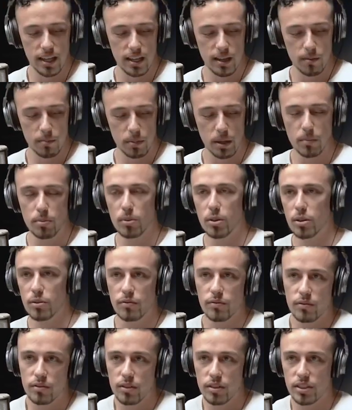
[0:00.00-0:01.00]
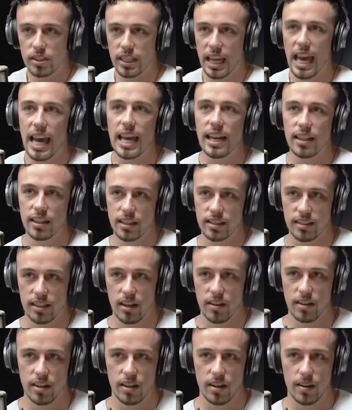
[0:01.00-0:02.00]
people are scandalous out
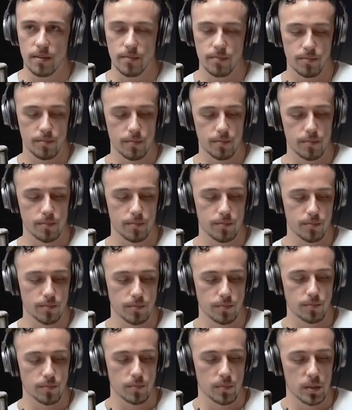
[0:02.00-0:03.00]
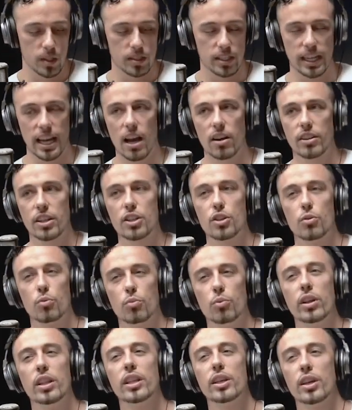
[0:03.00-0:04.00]
here. Exactly like how can you
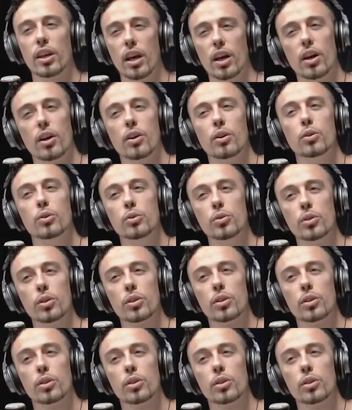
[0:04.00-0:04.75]
really uh, who,